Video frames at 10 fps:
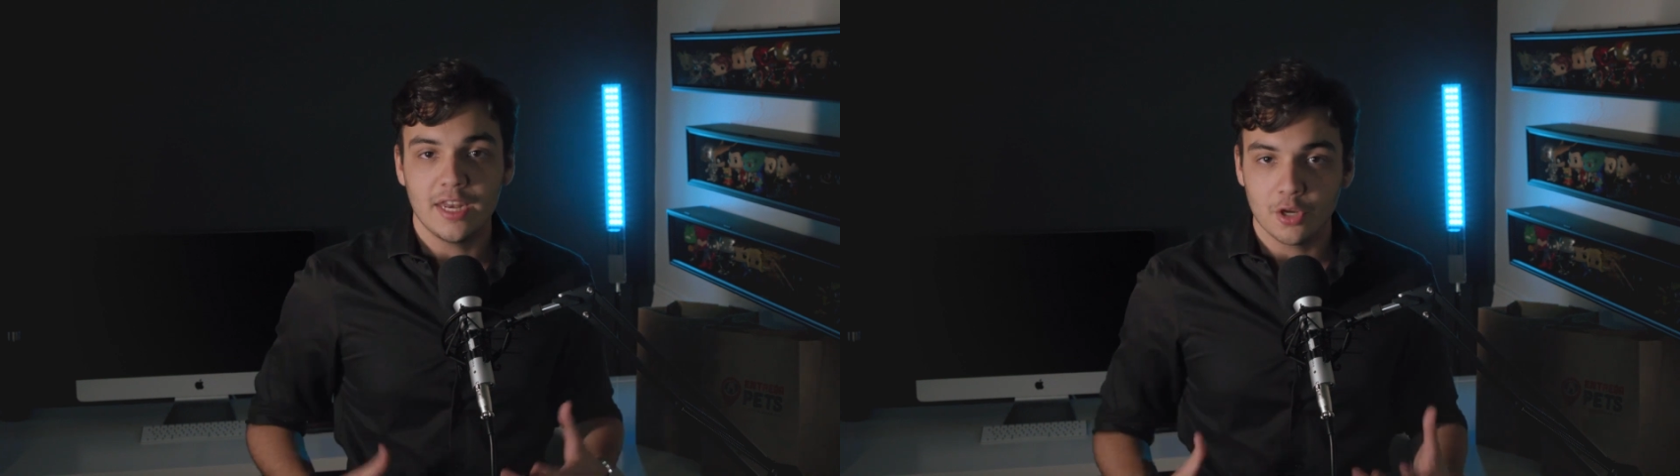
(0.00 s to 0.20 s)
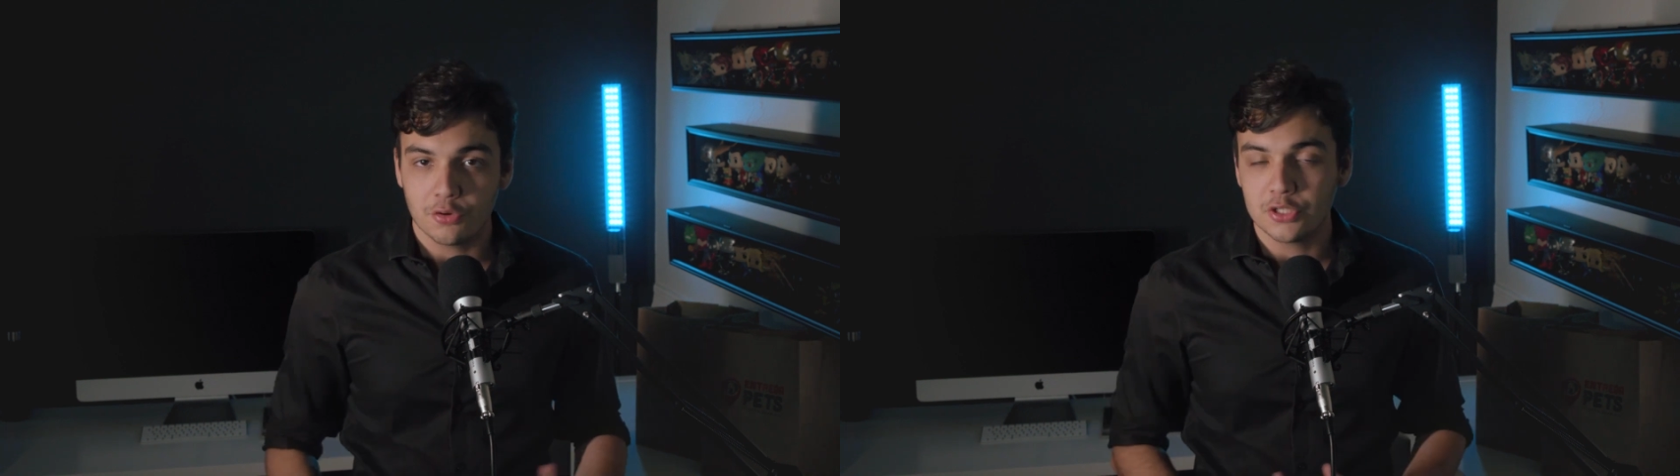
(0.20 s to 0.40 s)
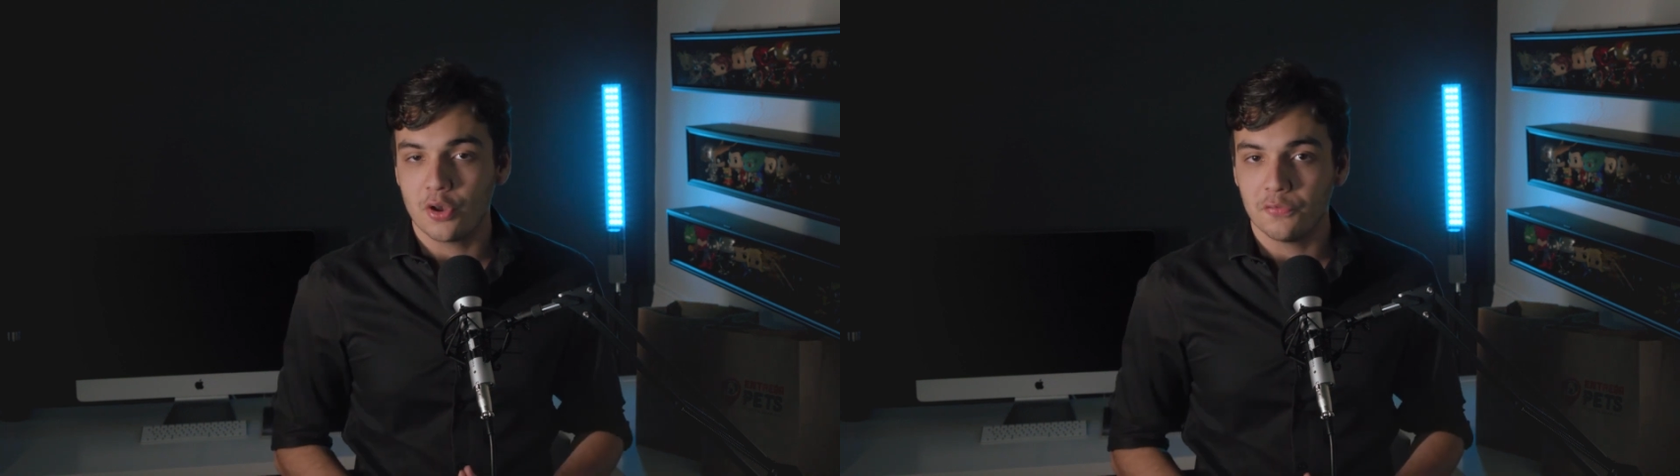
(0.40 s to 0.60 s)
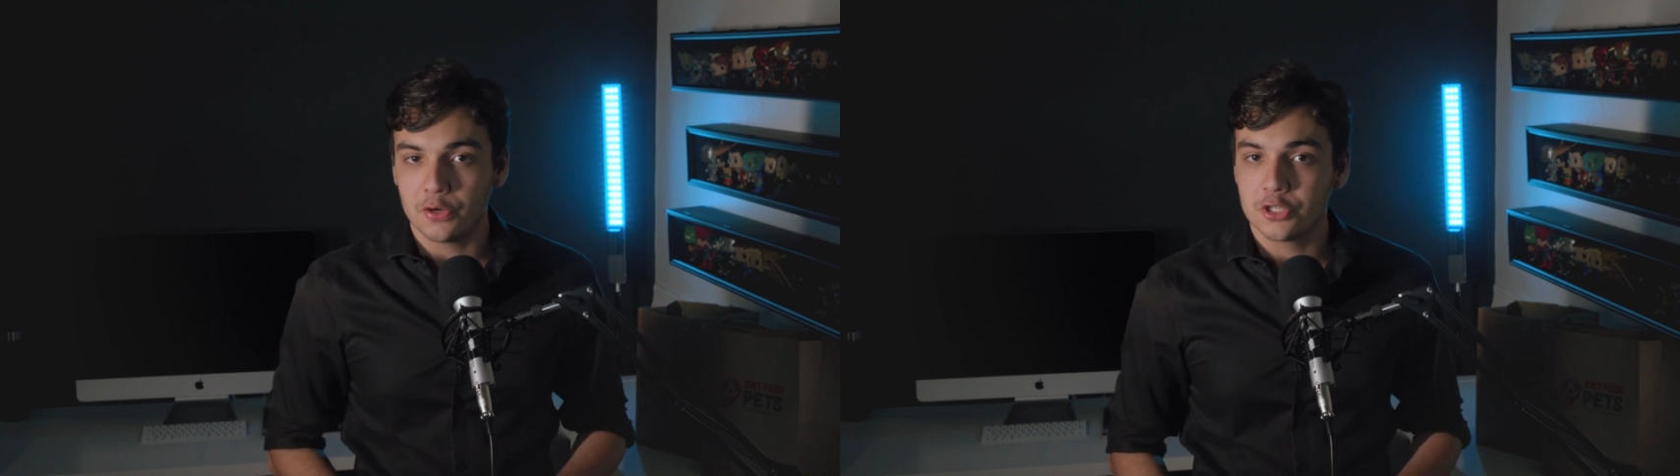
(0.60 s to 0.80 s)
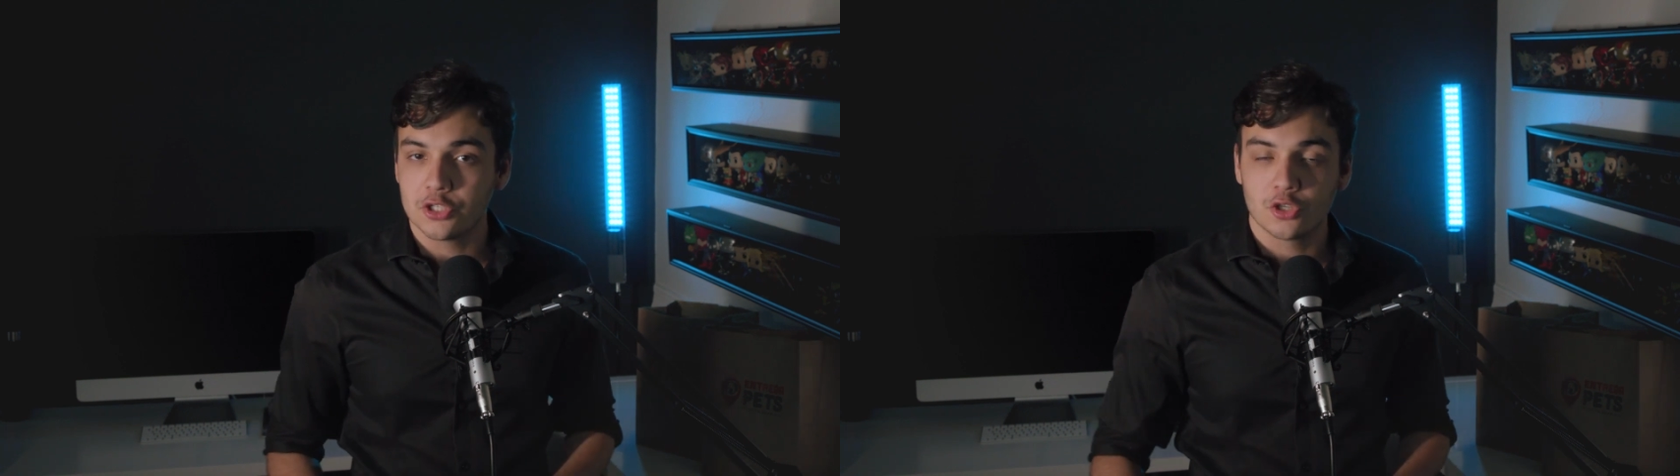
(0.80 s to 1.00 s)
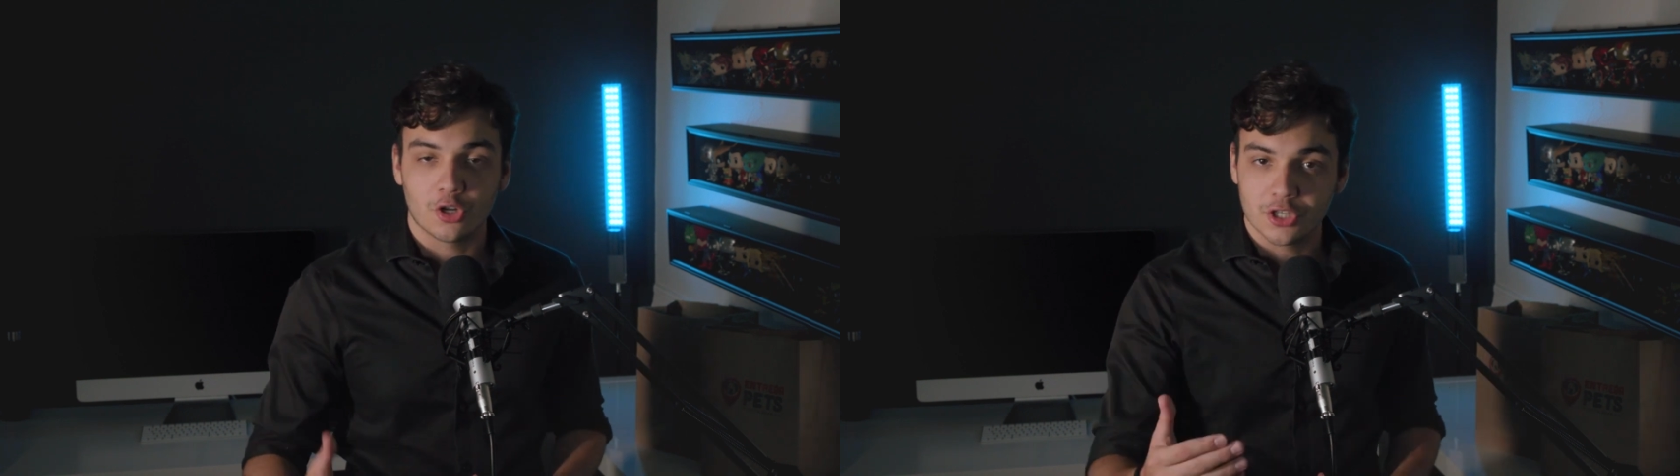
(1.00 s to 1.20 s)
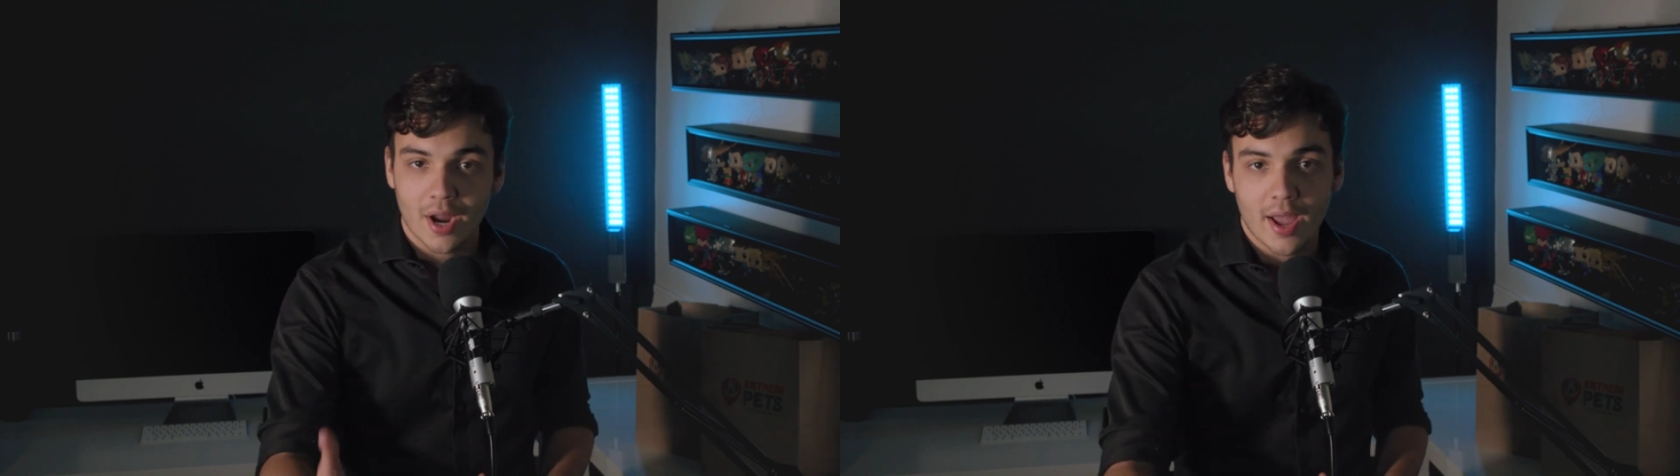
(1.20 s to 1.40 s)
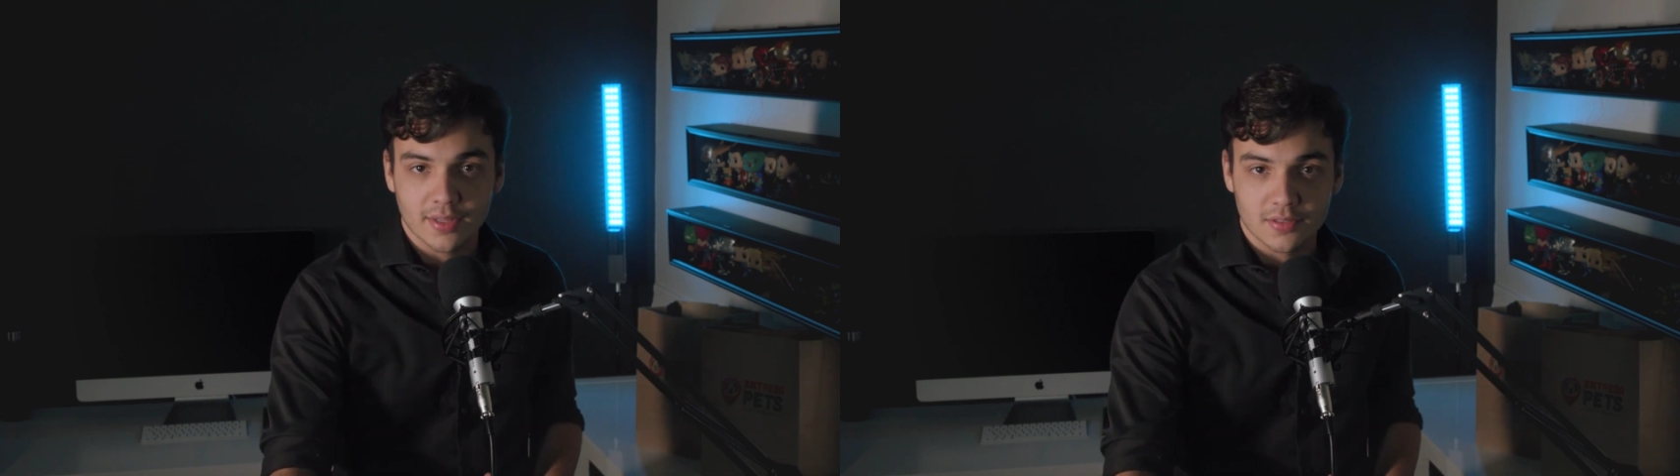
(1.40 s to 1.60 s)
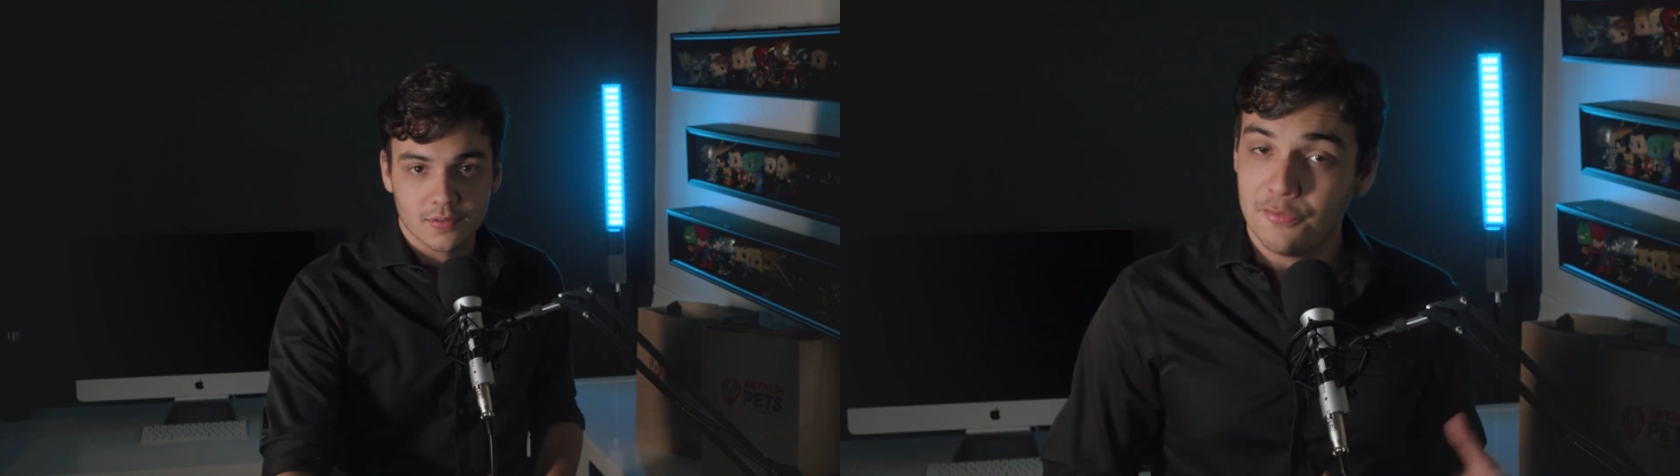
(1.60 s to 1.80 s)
and increase conversions on your ads.